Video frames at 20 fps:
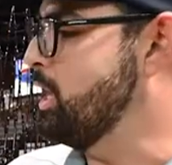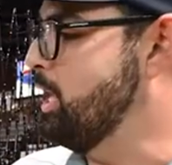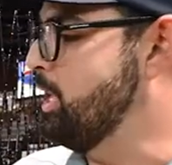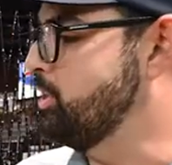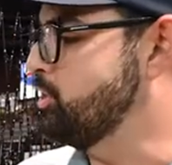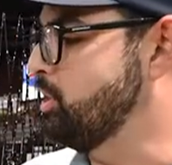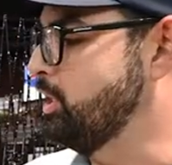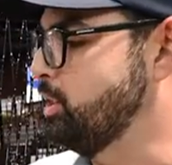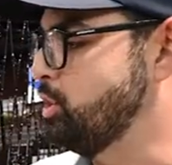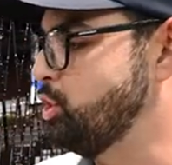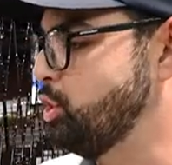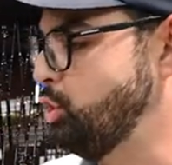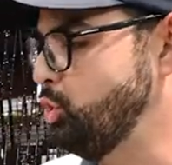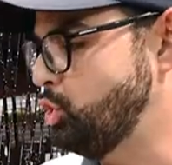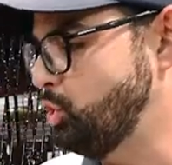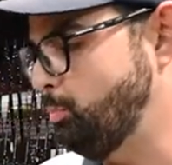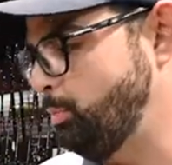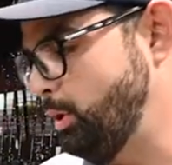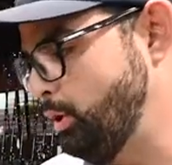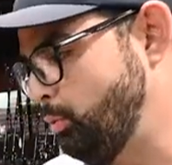It's a
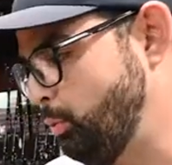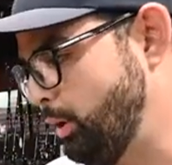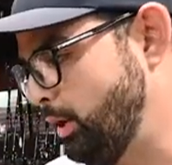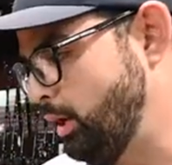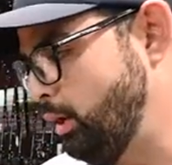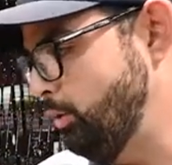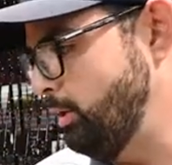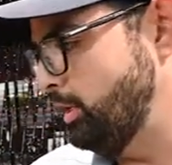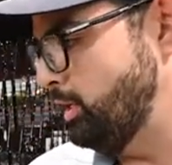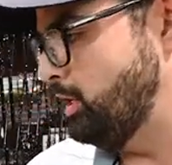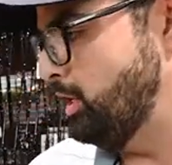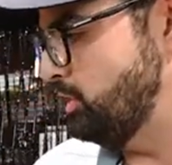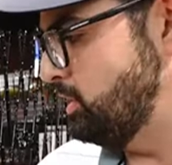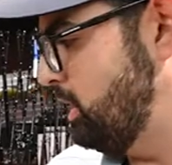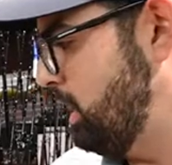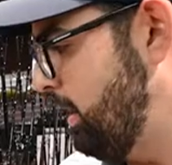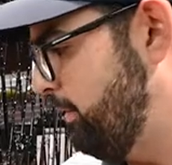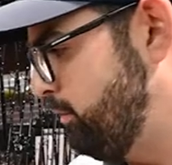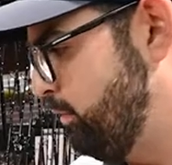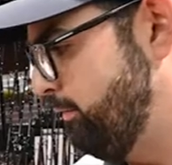two-speed reel. It doesn't
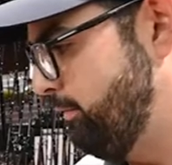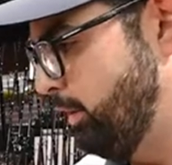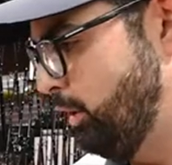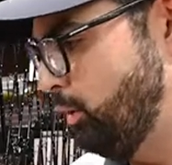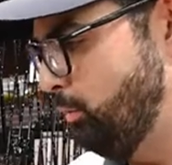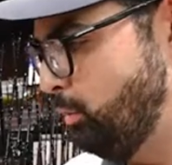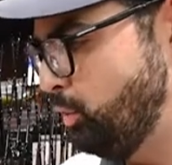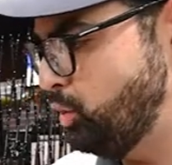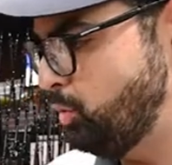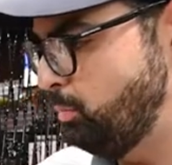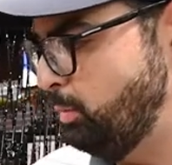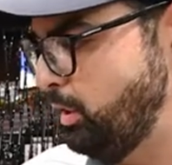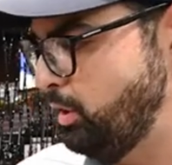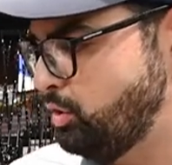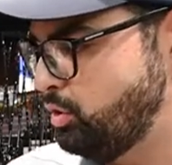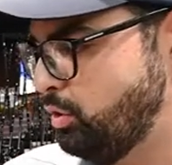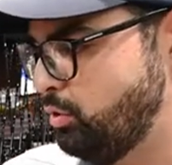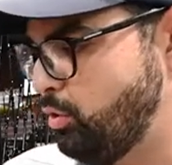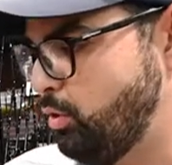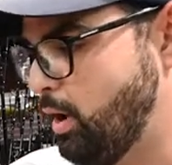have the variable speed,
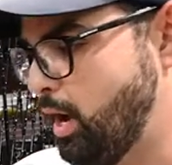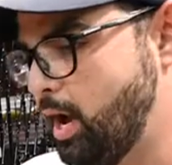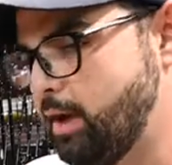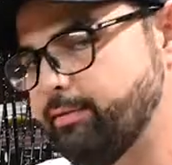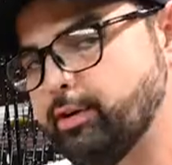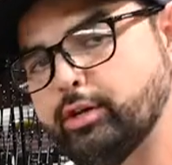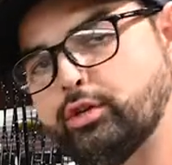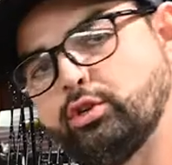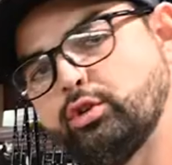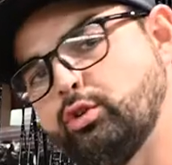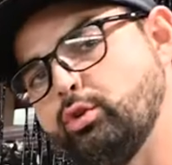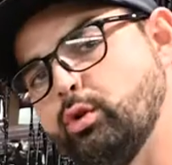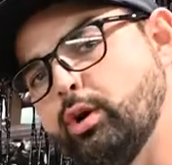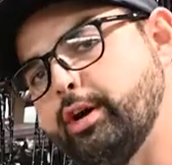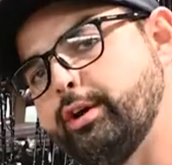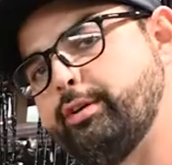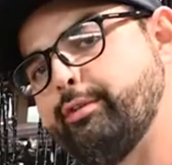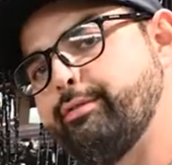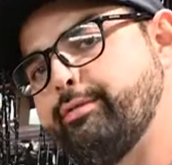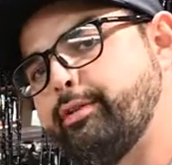so you have a
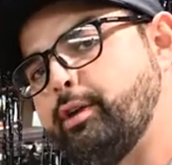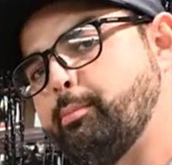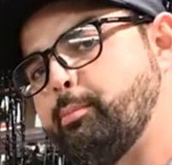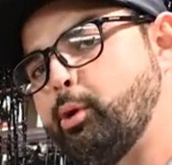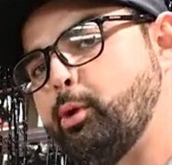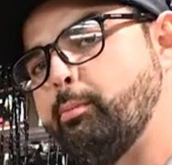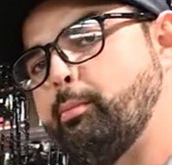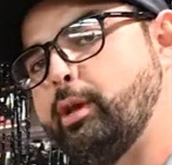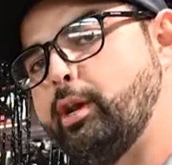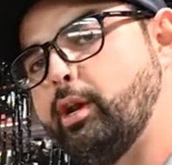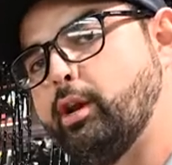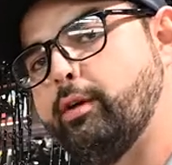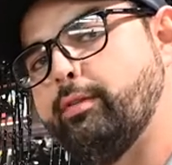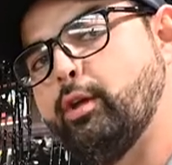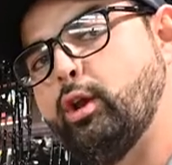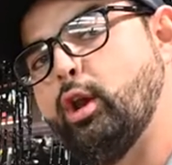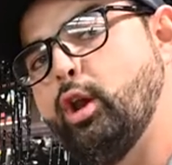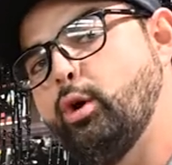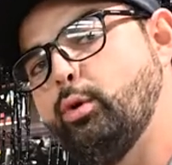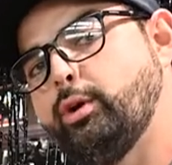200 feet per minute on
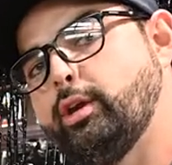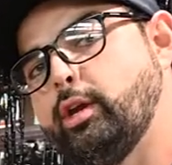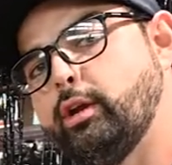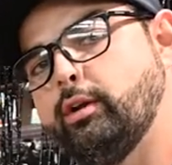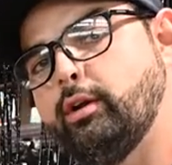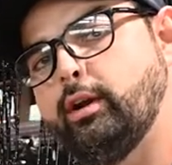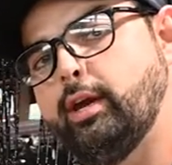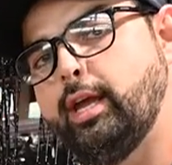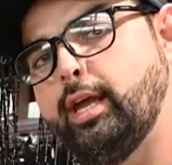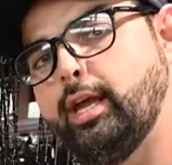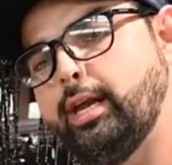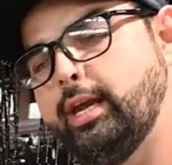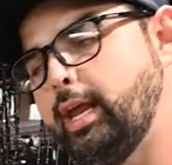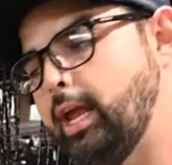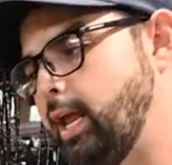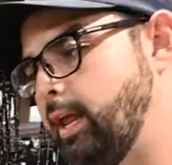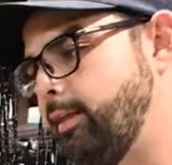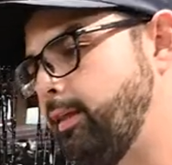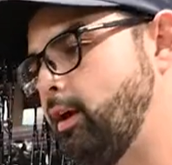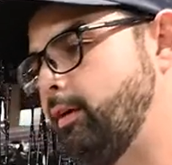the low gear end,
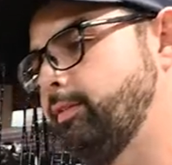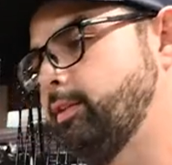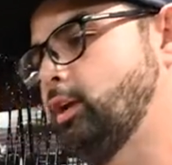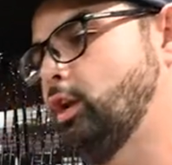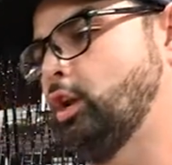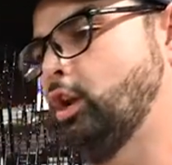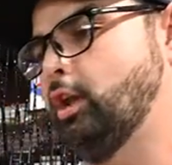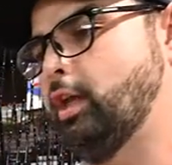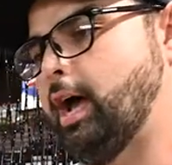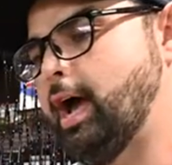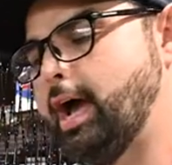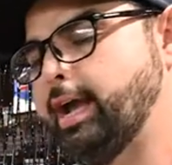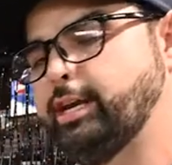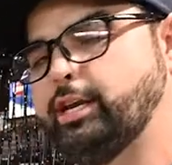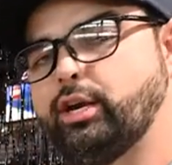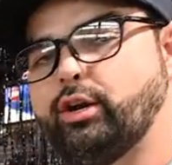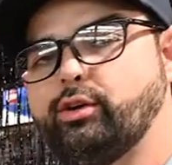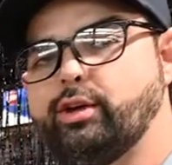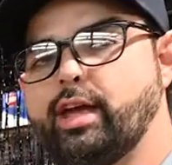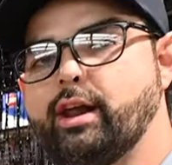and on the high
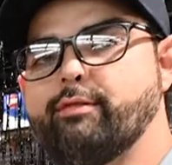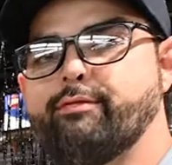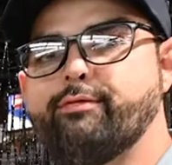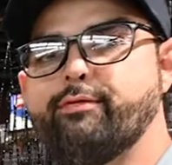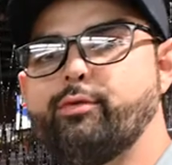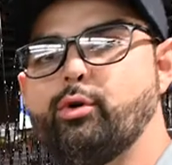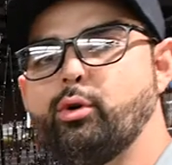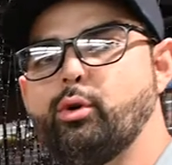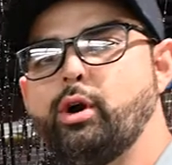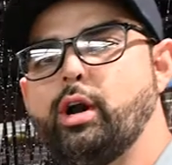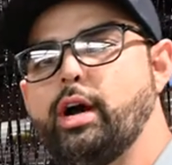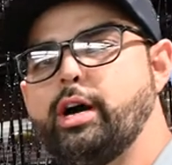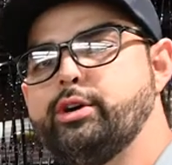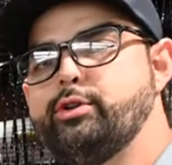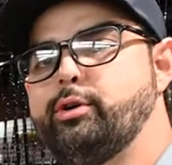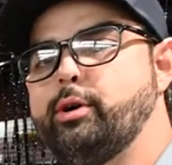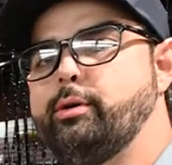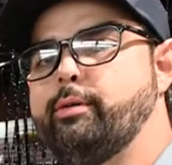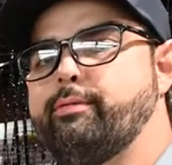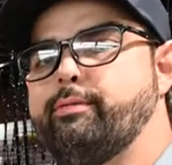gear, you got a
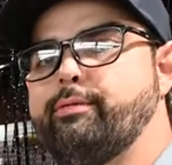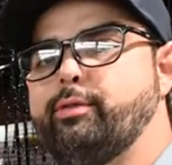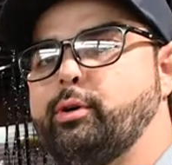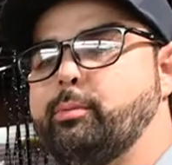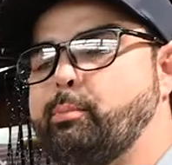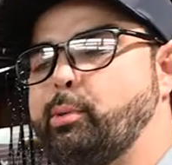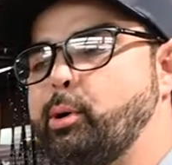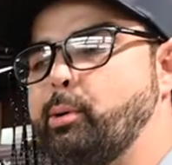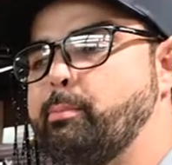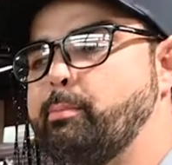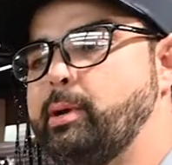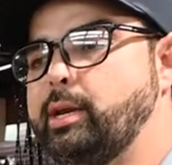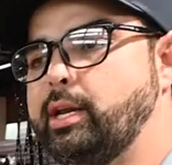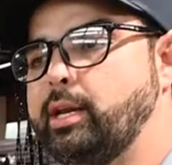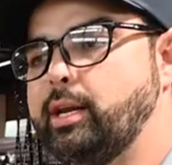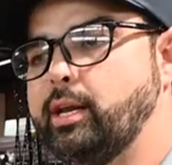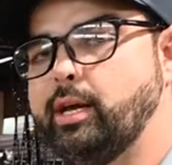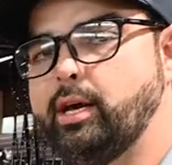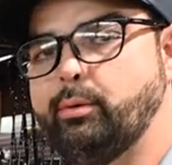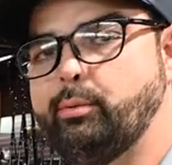400 foot per
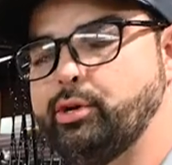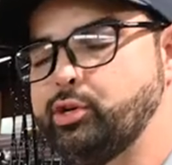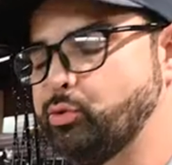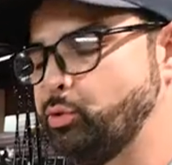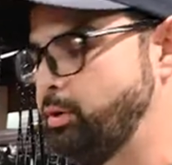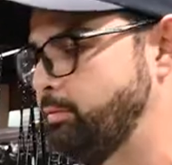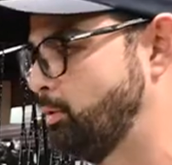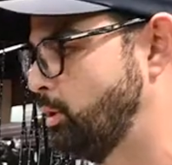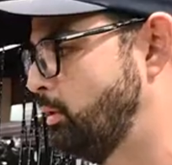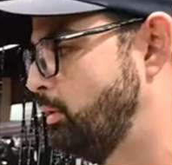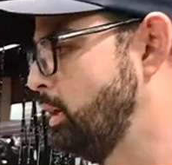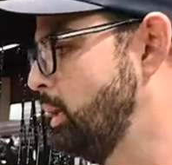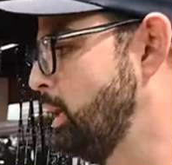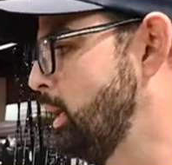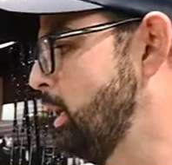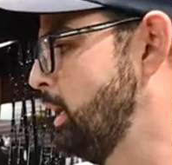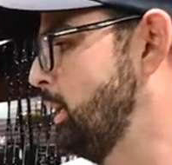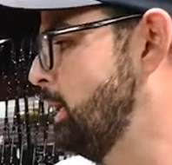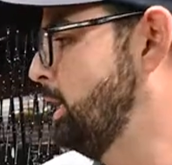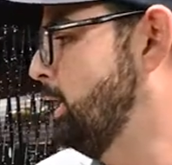minute retrieval.
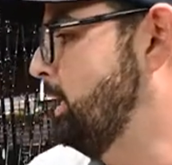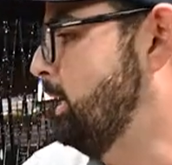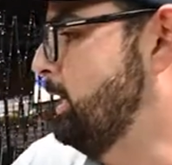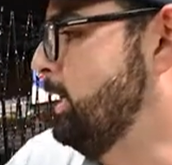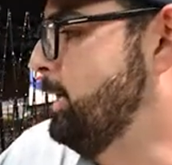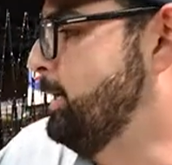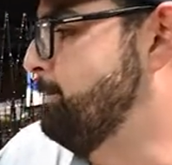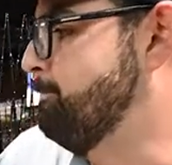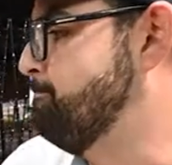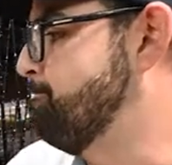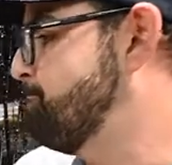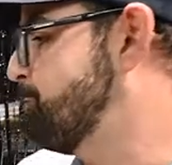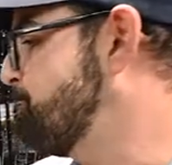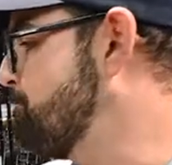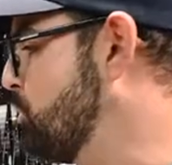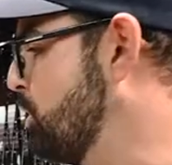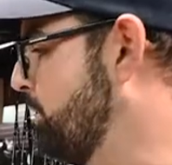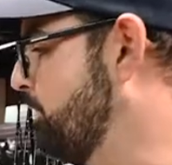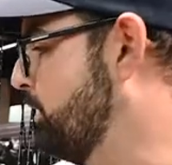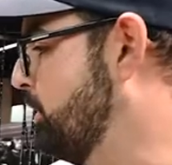
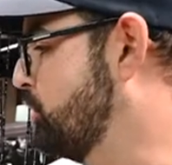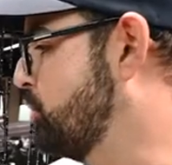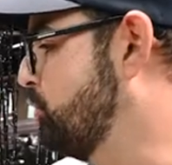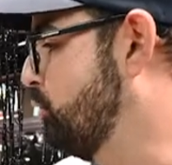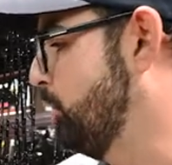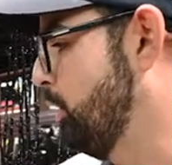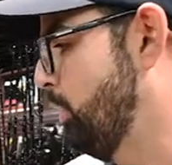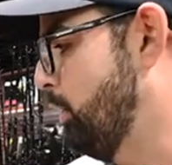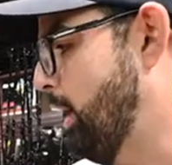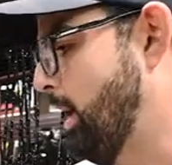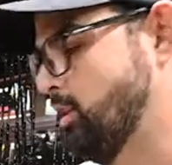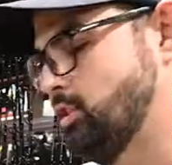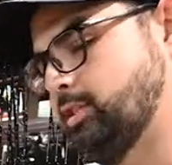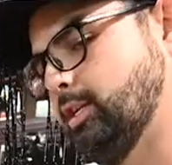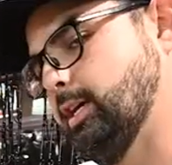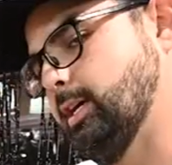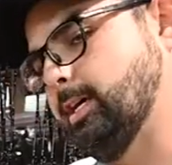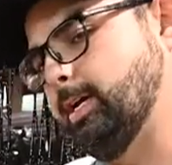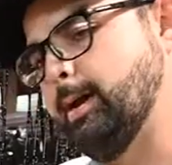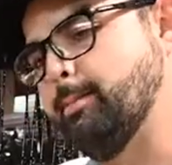This reel
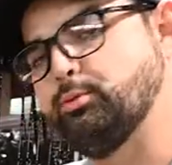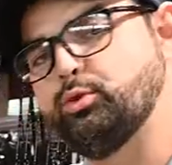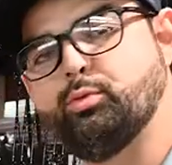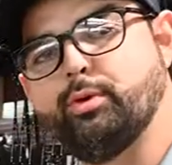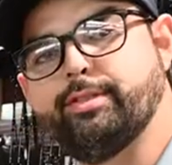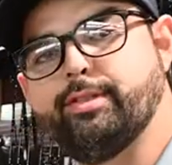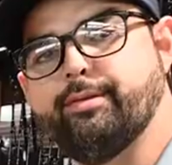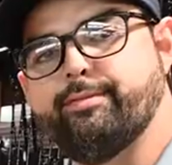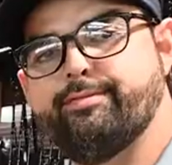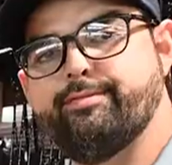comes with a